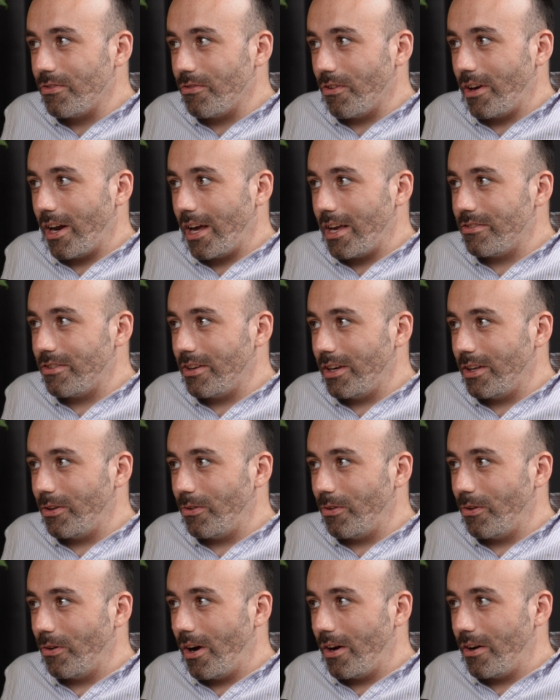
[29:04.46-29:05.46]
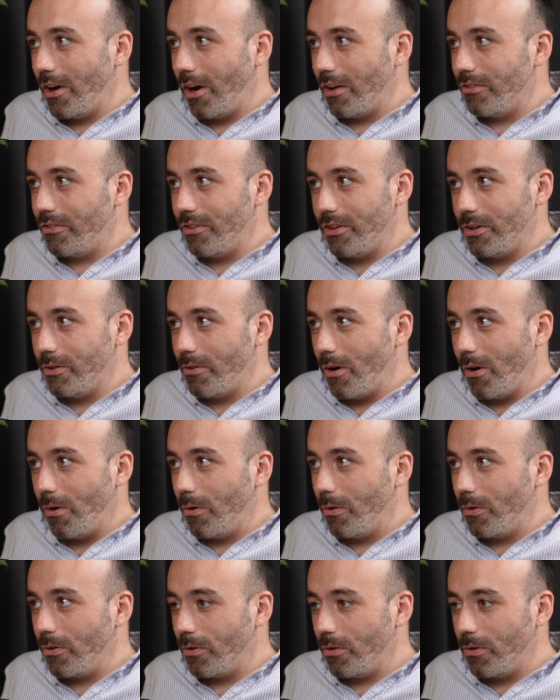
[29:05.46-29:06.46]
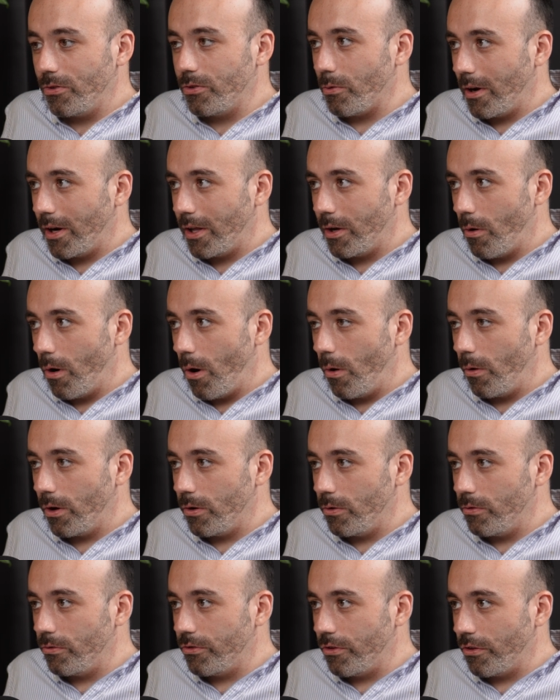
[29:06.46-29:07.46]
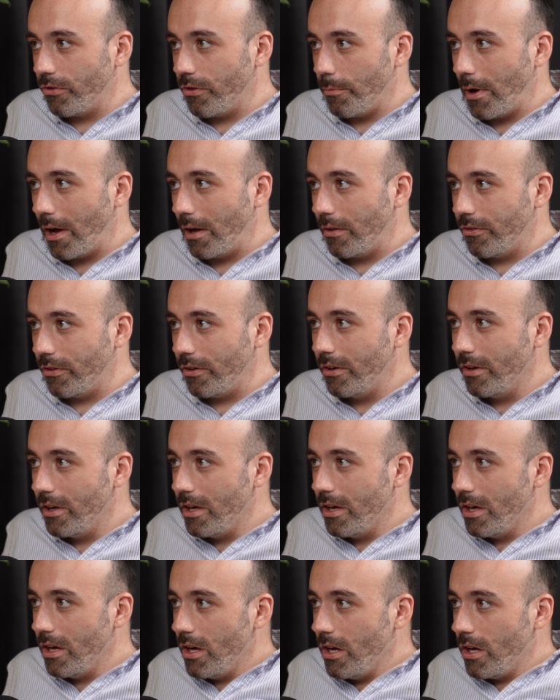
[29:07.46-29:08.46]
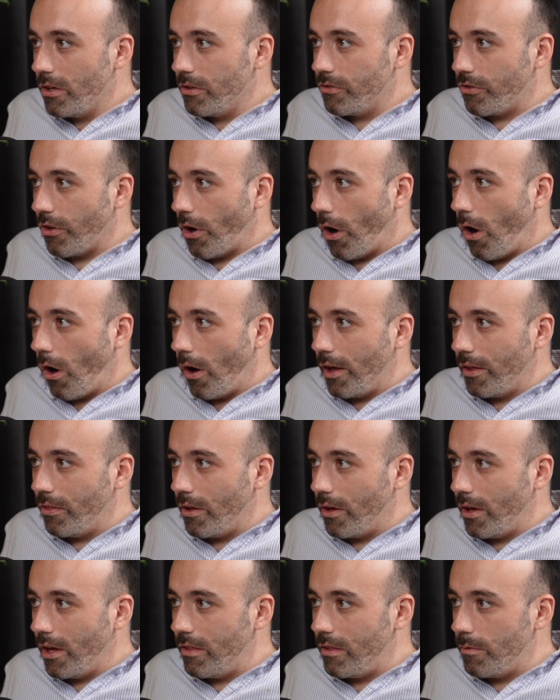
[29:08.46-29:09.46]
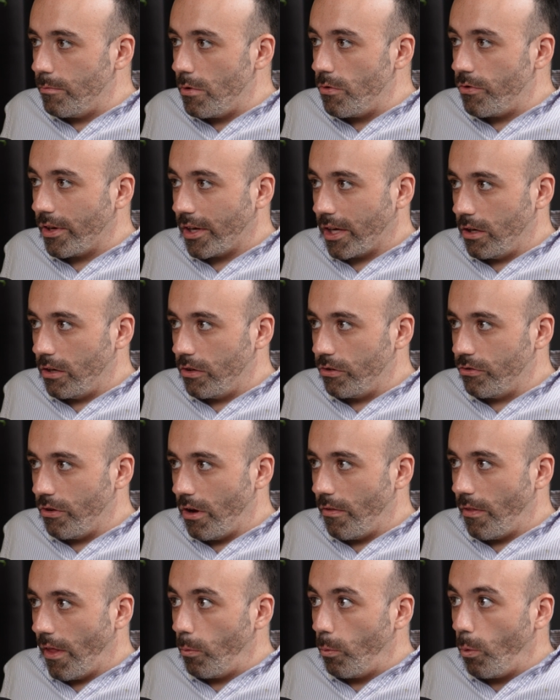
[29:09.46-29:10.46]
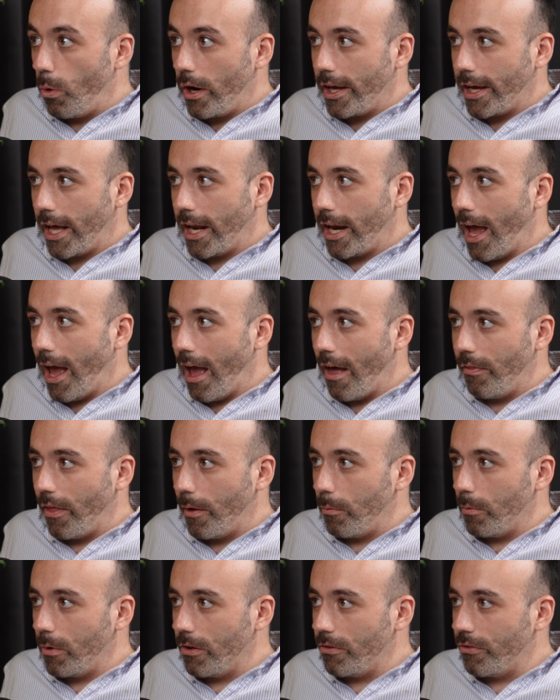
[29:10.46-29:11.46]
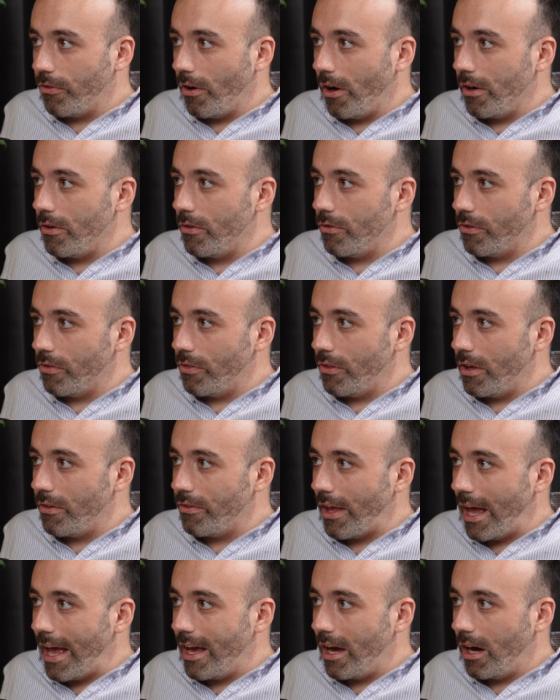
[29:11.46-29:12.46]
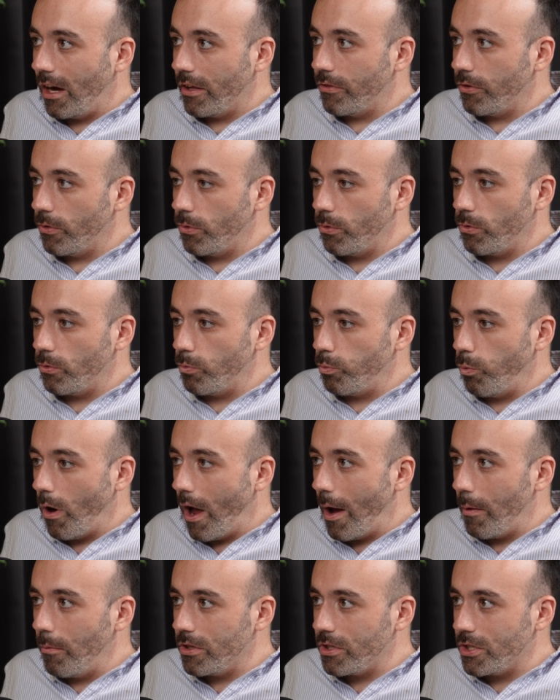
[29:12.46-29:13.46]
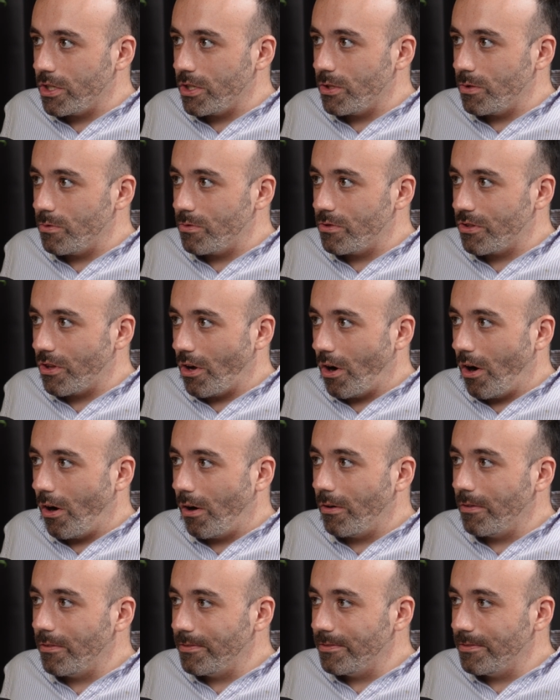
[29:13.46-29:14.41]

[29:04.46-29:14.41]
for an 18 or a 19-year-old or a 20-year-old who's just about to start in the music industry and they want to get ahead, they want to start using these AI tools? Where would you start?